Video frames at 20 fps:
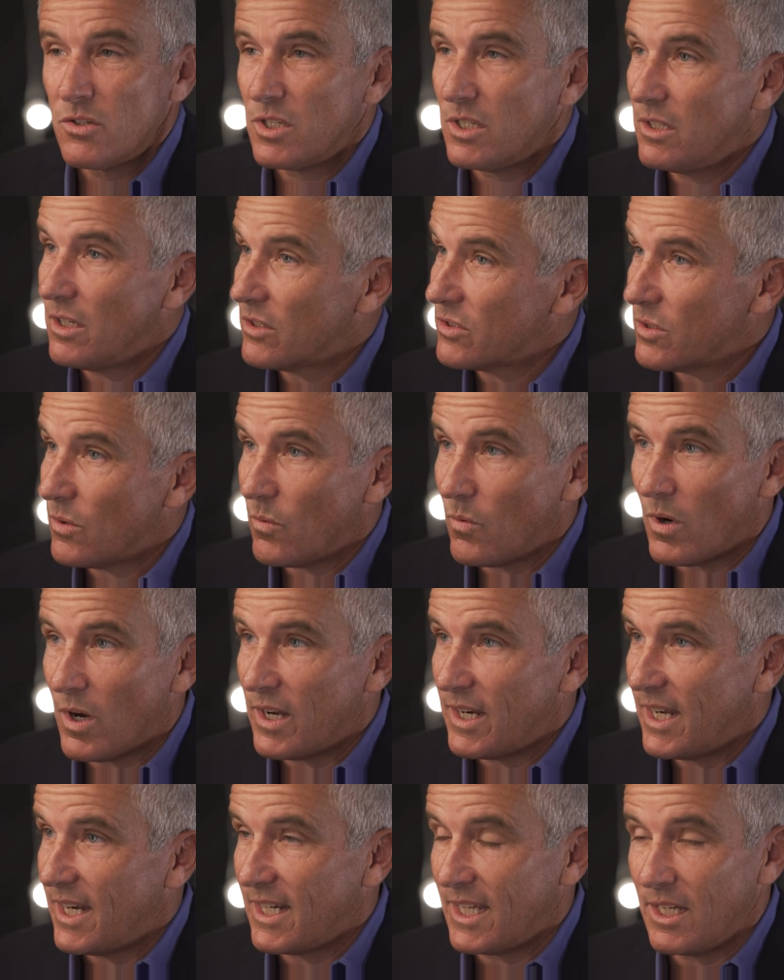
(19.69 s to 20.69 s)
She doesn't
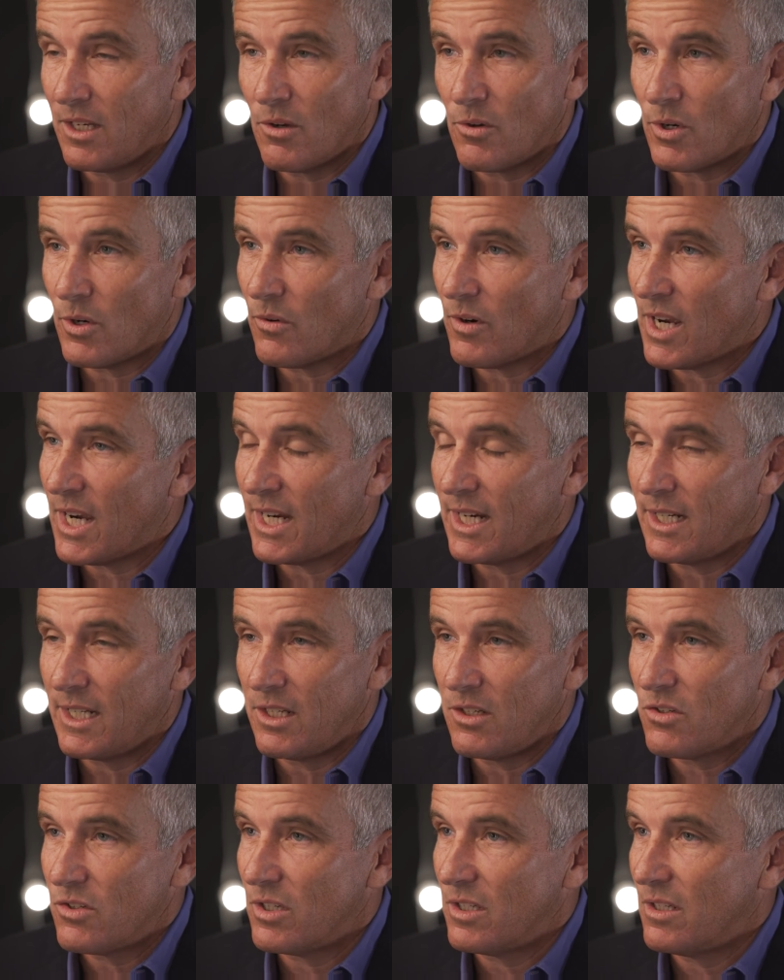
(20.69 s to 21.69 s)
want any
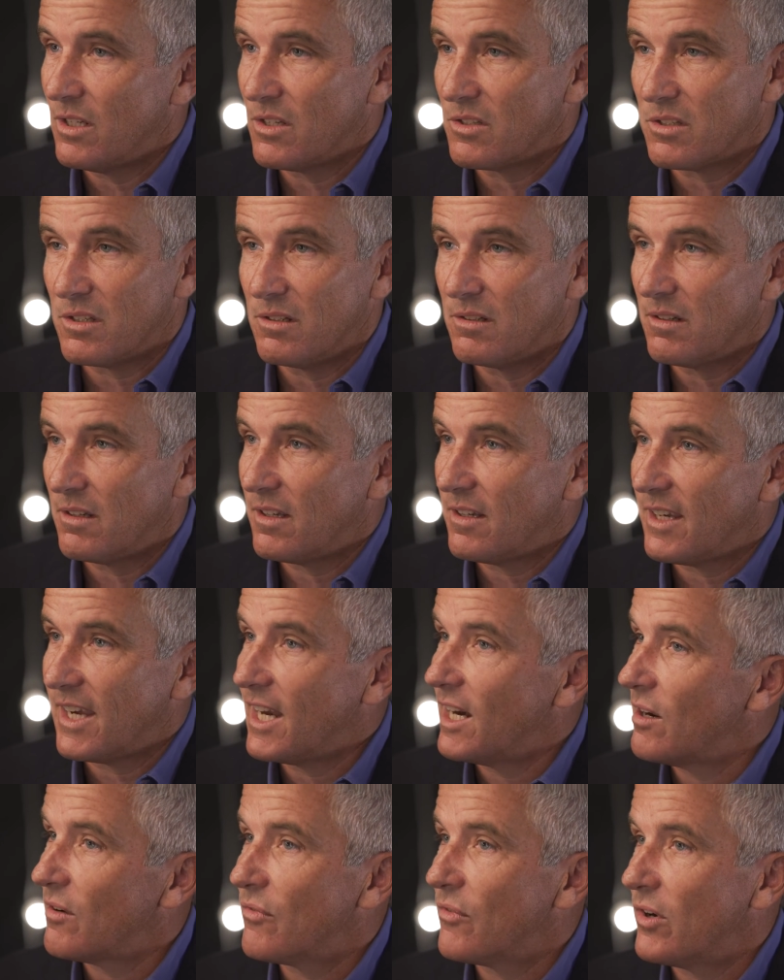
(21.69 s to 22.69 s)
notoriety. She doesn't
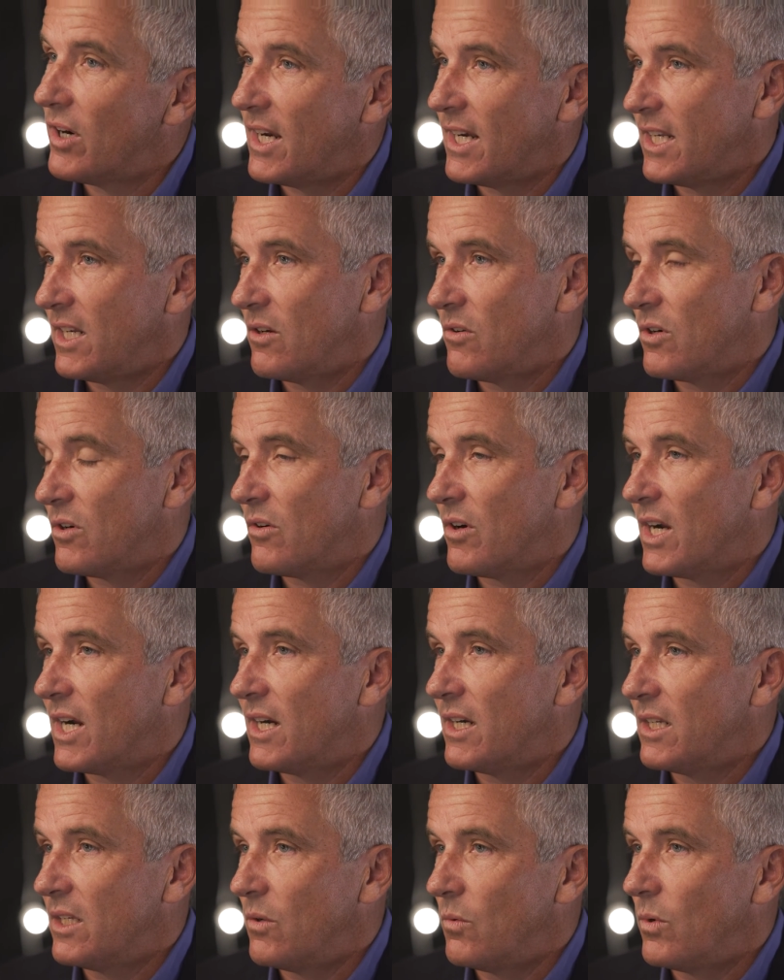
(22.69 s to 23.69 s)
care for any
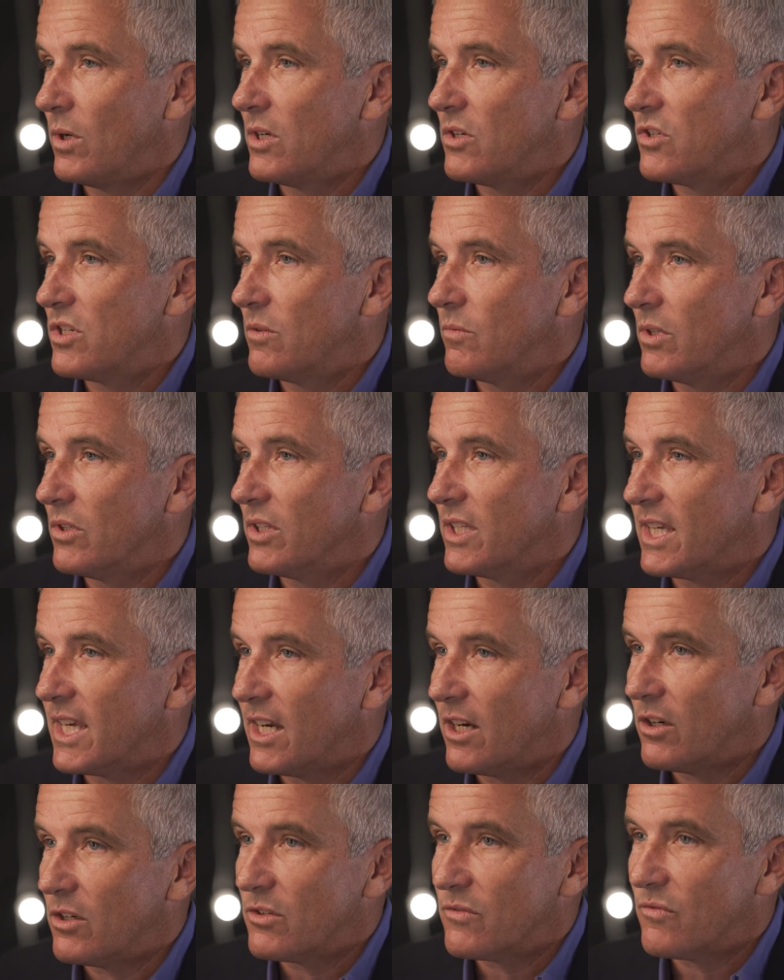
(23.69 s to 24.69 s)
notoriety. What she really
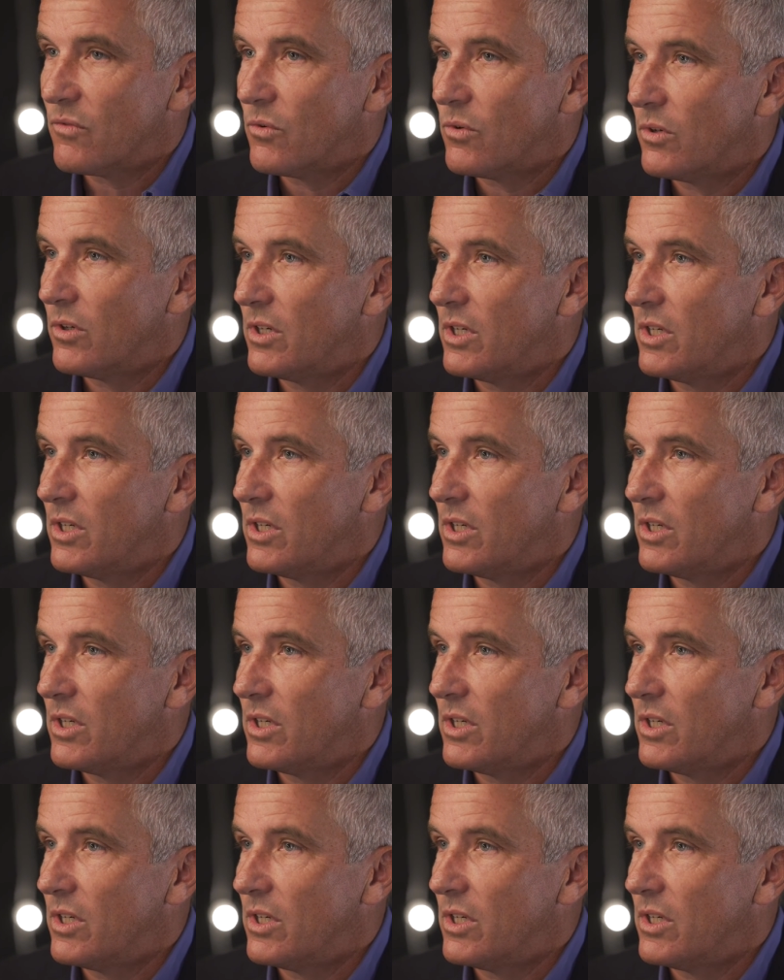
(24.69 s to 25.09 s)
cares for